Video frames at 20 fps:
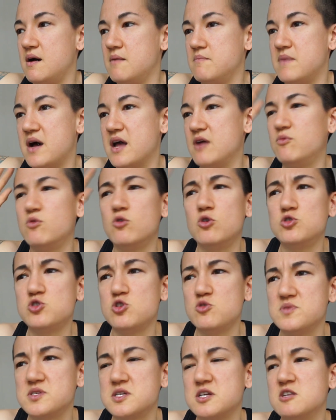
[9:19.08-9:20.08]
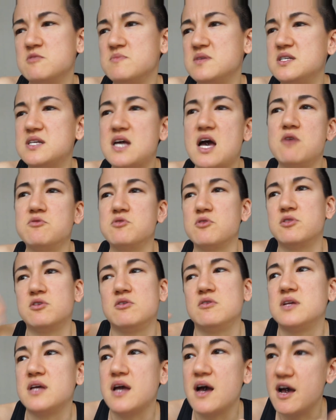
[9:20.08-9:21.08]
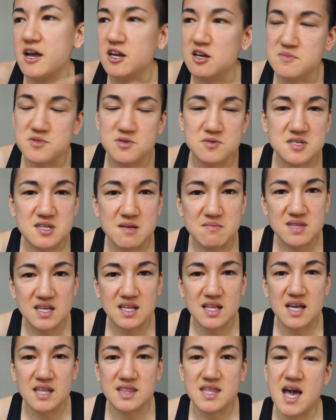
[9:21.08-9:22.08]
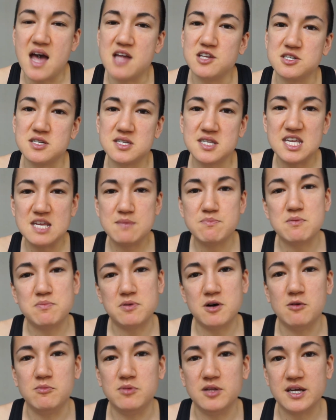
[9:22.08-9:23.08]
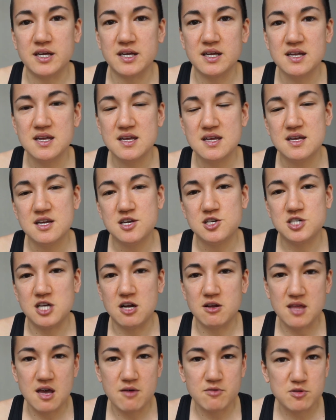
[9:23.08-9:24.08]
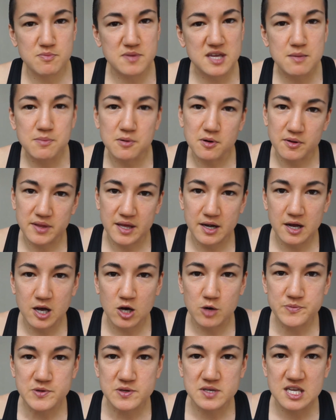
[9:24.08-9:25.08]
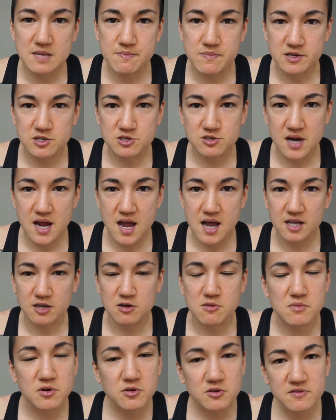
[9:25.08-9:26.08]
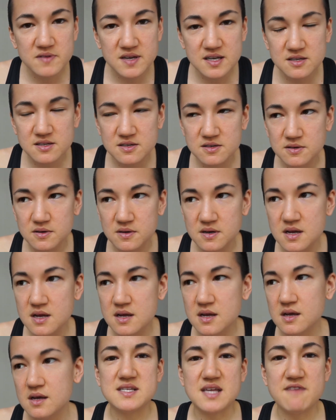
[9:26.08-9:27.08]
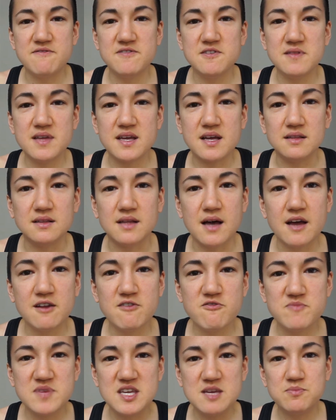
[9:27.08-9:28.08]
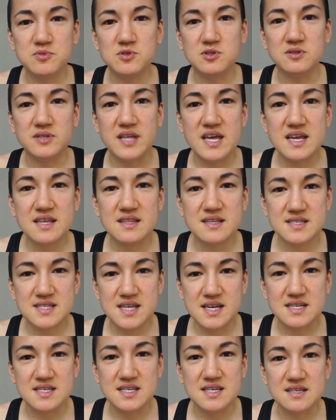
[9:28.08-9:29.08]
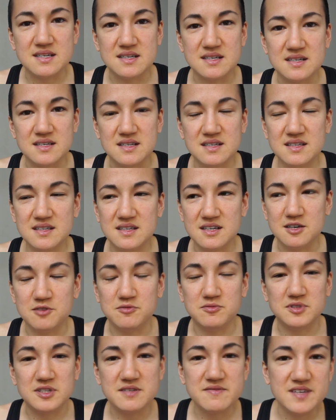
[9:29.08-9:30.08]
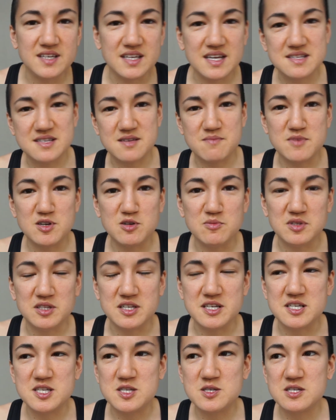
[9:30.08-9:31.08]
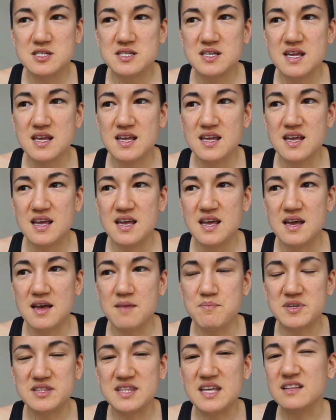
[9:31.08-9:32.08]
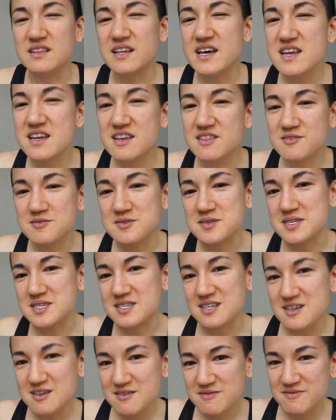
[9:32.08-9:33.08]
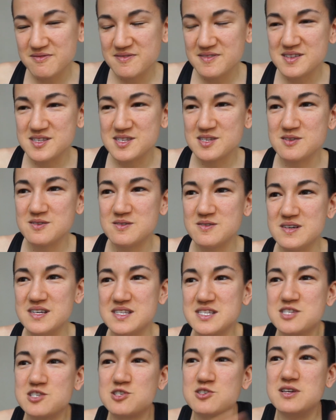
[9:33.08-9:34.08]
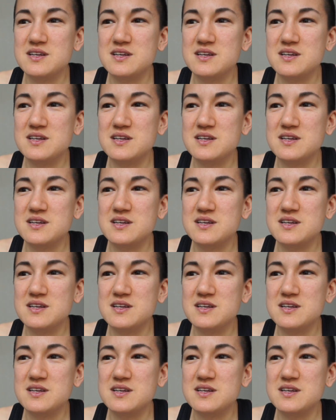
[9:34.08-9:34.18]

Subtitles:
my wardrobe is gonna be down to 30 items or something like that, and just keep it public, share that with people. That'll help you keep on track, it'll motivate you. I feel like a lot of people like this idea of living as a minimalist, but they like their stuff, so it's